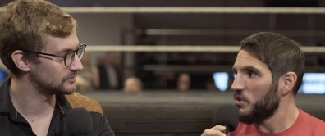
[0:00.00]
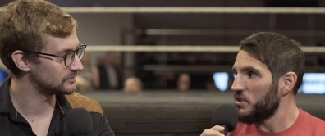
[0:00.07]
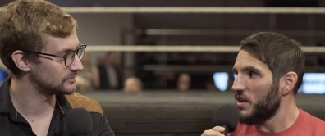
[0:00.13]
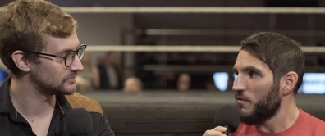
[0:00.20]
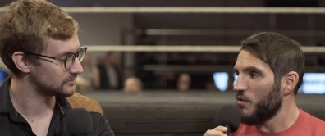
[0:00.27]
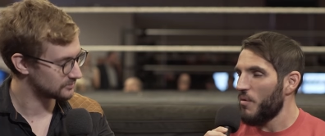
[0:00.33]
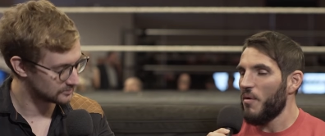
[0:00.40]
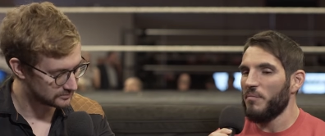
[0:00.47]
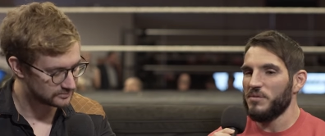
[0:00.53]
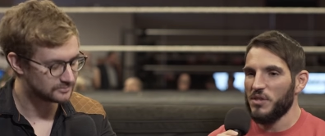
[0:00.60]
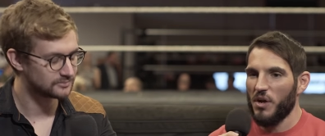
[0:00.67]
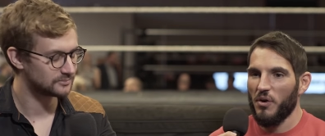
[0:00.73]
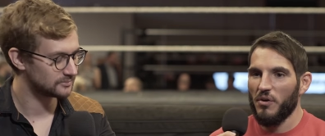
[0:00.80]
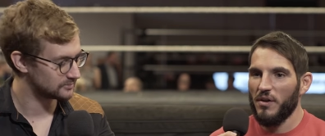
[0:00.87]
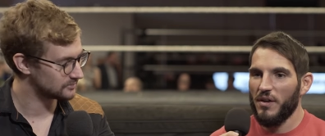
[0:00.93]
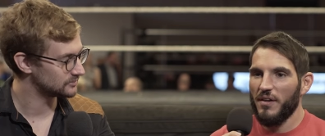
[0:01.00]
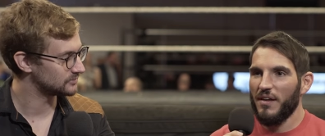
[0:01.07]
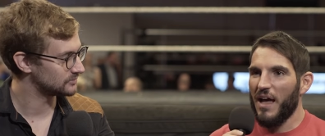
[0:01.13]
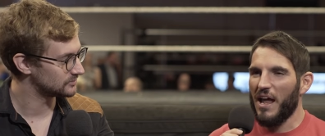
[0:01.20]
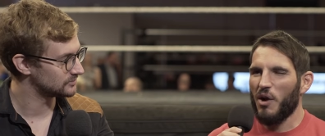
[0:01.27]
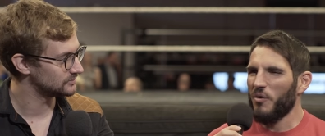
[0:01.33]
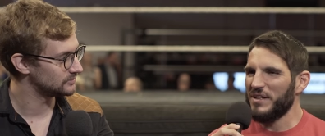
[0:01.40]
Speaker 1: and stuff from him. So
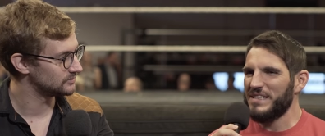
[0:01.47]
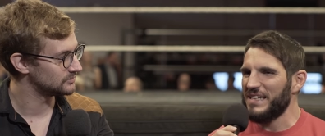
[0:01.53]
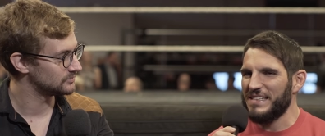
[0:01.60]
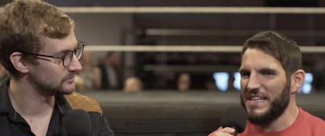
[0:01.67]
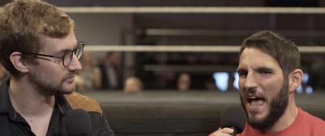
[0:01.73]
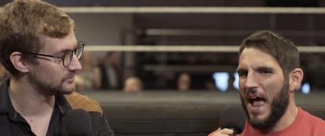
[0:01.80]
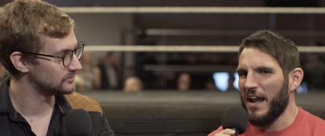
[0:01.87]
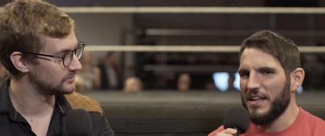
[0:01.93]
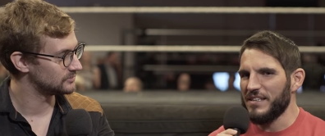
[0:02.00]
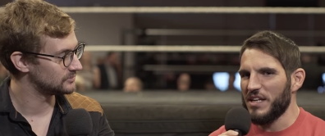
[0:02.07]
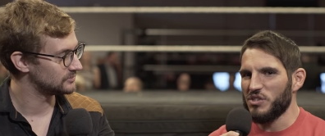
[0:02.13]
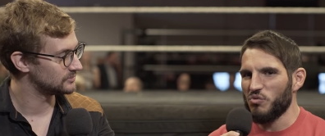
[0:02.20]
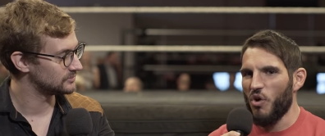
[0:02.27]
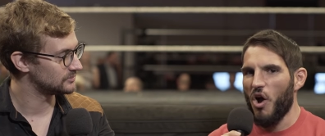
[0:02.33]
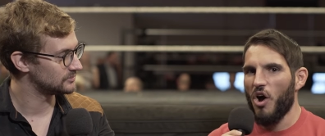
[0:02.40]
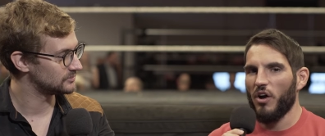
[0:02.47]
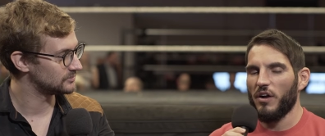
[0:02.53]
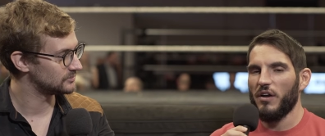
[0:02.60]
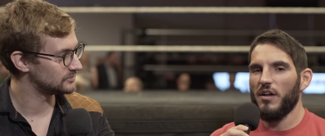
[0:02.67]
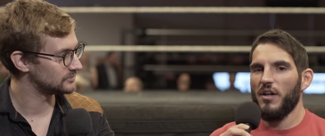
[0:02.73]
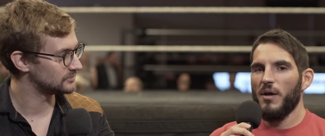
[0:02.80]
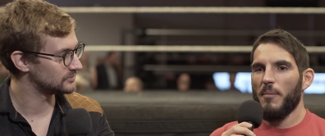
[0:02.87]
I don't want to say sad because that's
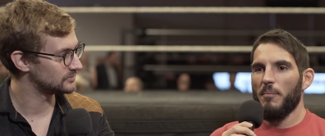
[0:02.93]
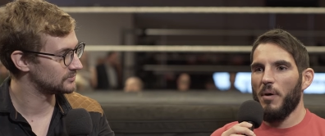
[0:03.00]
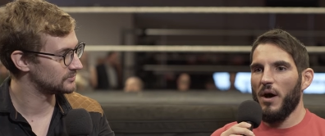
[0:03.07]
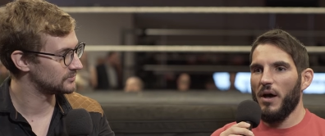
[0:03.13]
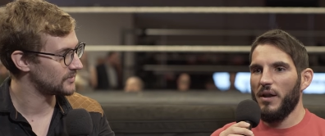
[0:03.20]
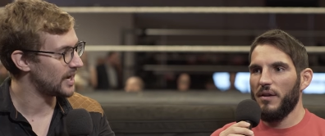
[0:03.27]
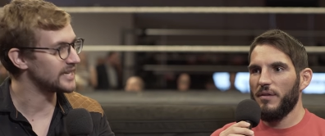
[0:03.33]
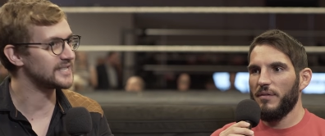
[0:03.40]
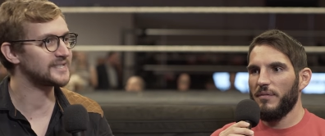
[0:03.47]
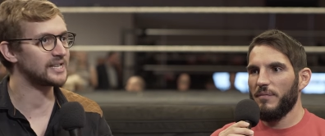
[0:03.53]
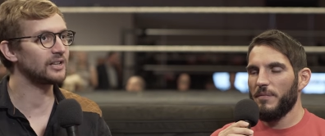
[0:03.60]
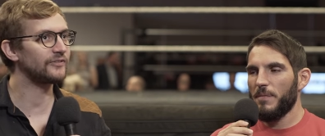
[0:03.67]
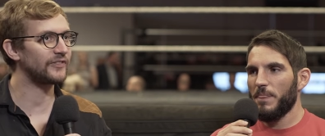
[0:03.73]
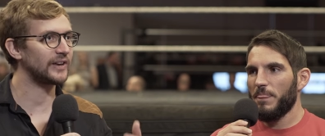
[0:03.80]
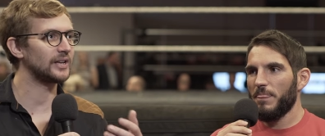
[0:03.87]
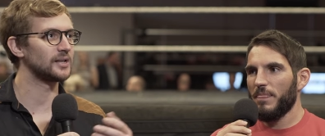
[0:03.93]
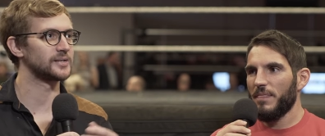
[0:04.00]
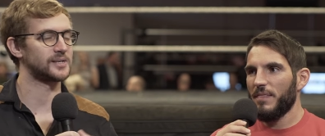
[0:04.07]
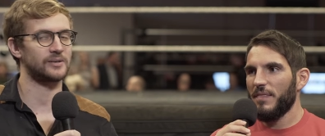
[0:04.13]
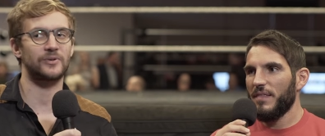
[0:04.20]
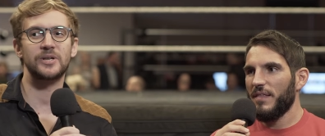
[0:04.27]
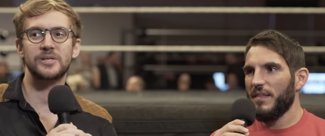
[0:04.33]
wrong, but
Speaker 2: he still
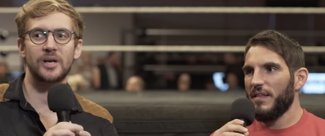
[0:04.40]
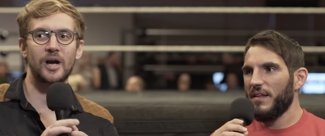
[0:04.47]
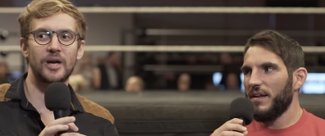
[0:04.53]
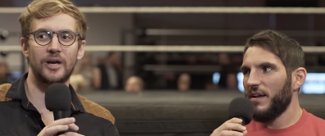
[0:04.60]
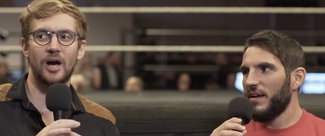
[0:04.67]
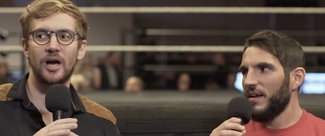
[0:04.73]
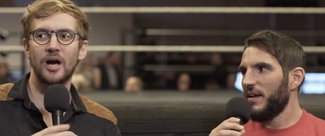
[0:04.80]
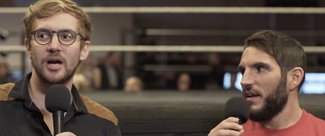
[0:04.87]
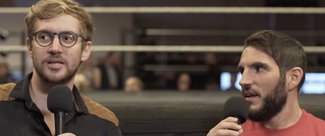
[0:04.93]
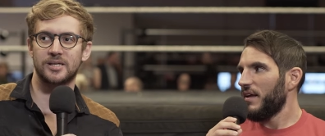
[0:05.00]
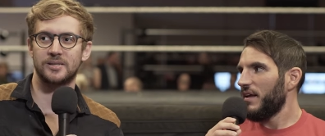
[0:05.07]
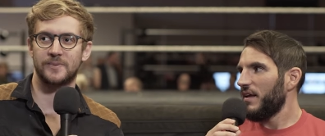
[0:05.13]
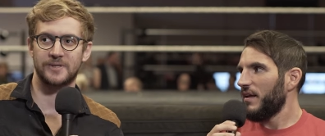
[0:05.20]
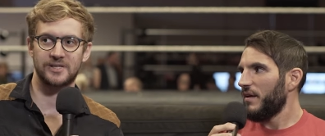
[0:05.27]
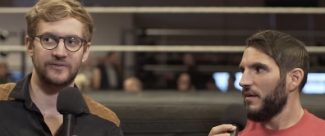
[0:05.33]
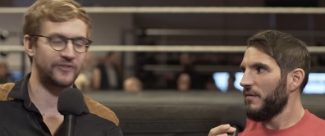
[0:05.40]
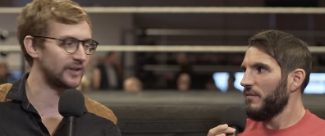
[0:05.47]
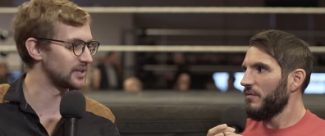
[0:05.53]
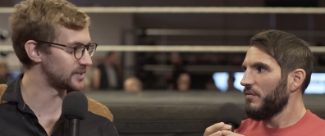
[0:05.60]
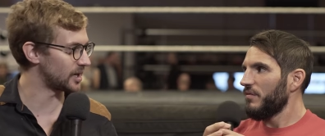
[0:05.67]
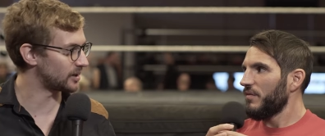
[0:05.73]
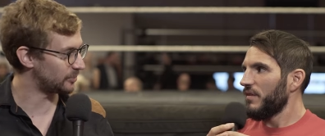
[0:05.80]
feels. The reason I, I asked is because he
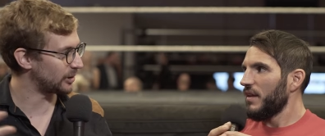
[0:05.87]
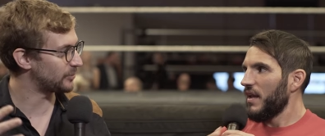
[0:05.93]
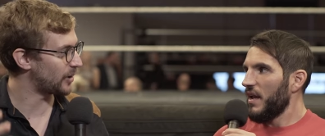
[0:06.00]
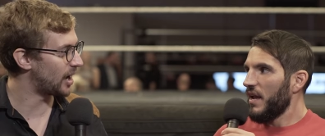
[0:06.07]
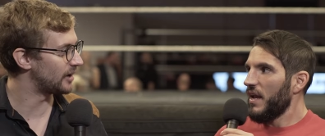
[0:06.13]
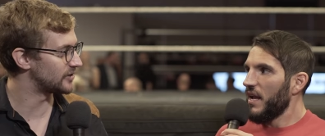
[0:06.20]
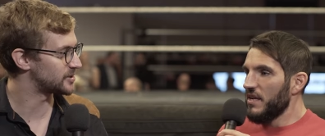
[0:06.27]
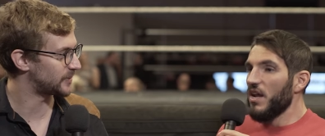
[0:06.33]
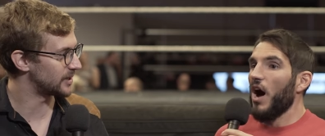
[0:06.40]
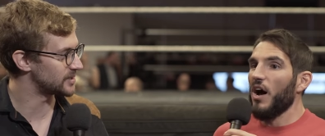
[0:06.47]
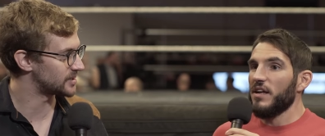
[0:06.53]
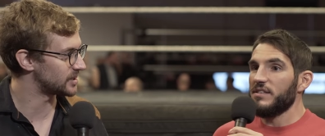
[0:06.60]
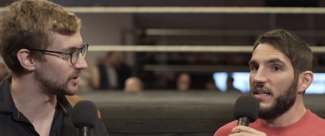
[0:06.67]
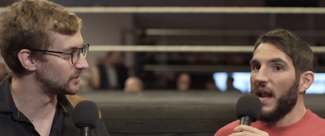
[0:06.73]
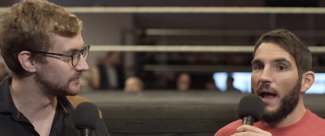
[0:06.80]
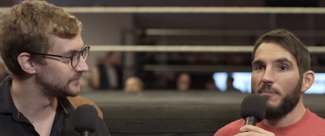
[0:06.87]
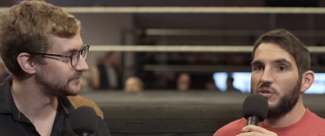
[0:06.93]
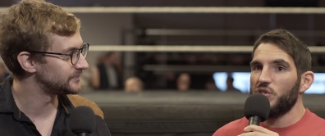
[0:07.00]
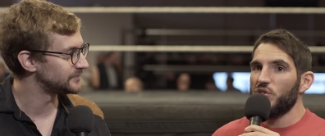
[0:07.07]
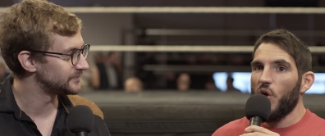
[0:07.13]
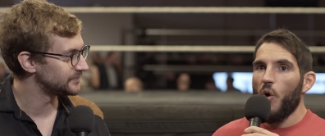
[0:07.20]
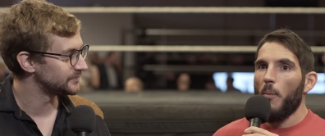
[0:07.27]
feels like a big part
Speaker 1: of the space. He does, still. And I'm
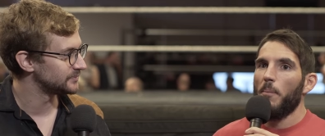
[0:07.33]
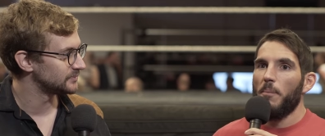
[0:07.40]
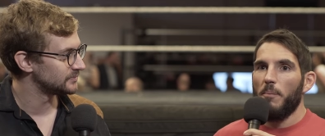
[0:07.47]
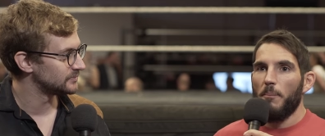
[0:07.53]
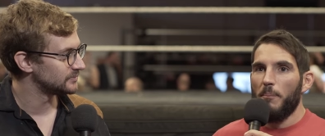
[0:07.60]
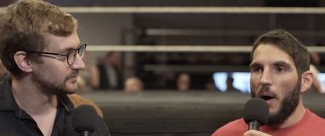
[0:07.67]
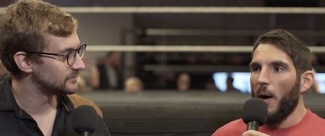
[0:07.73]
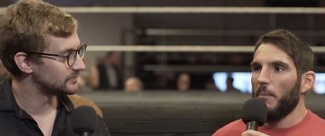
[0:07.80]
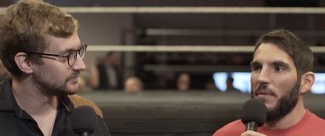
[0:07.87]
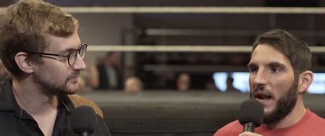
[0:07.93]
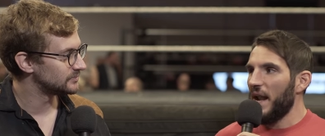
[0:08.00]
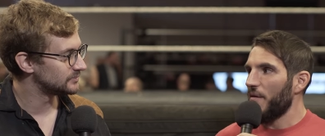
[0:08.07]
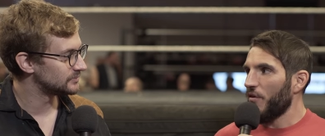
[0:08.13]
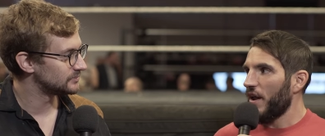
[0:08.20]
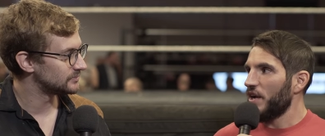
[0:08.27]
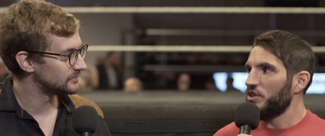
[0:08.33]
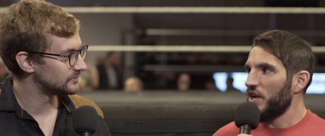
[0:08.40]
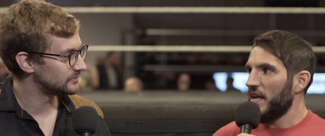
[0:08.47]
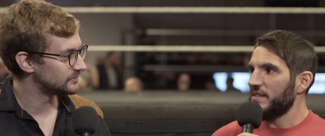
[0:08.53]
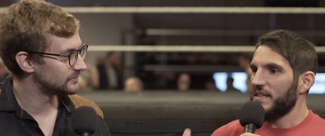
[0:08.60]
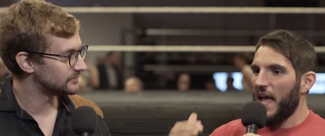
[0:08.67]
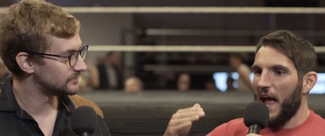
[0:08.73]
so bummed that I never got a
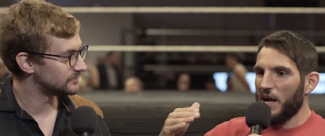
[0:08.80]
chance to